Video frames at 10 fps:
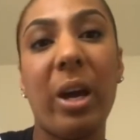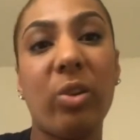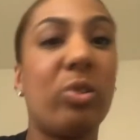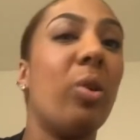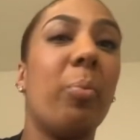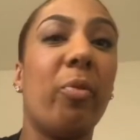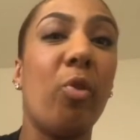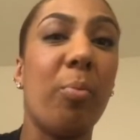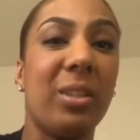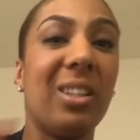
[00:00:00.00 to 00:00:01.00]
your top
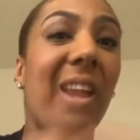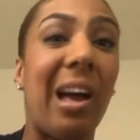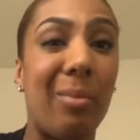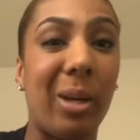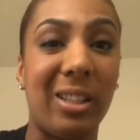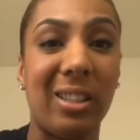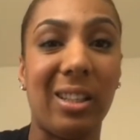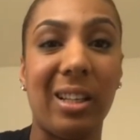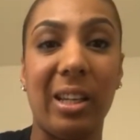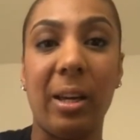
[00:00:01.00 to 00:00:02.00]
performers lie,
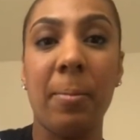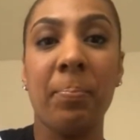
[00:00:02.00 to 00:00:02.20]
basically.